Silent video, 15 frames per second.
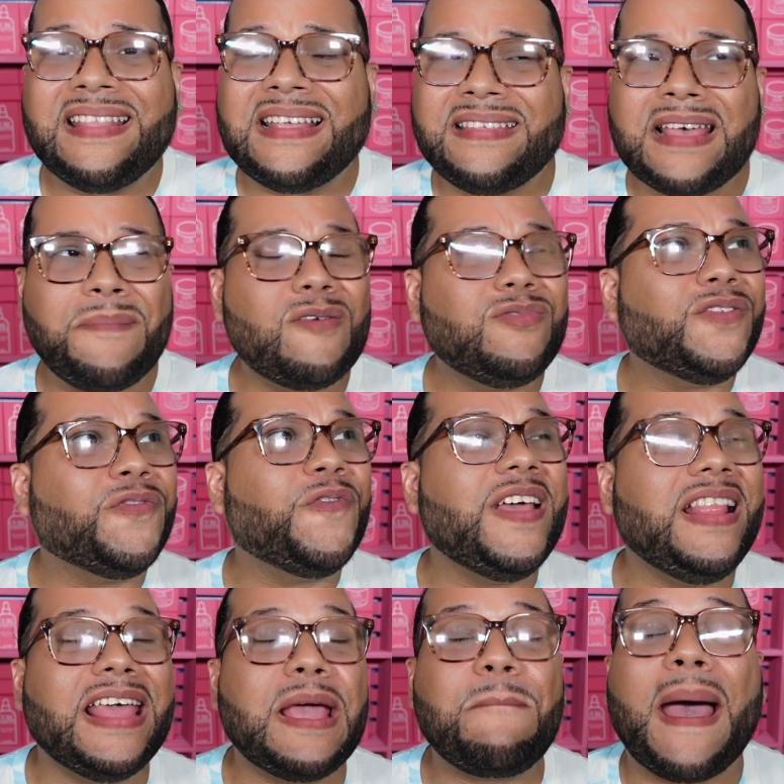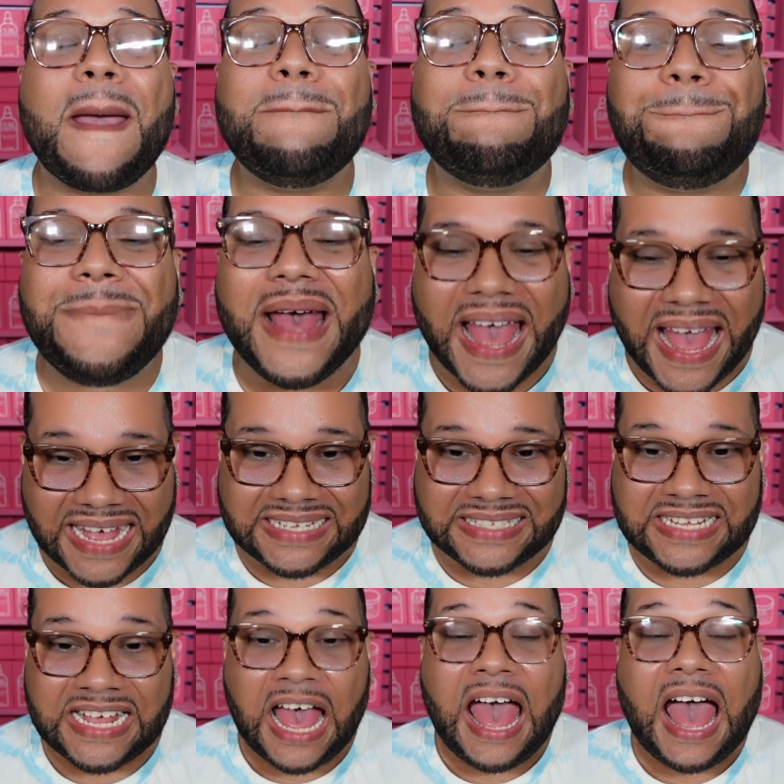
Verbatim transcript: At the time, I was feeling my best.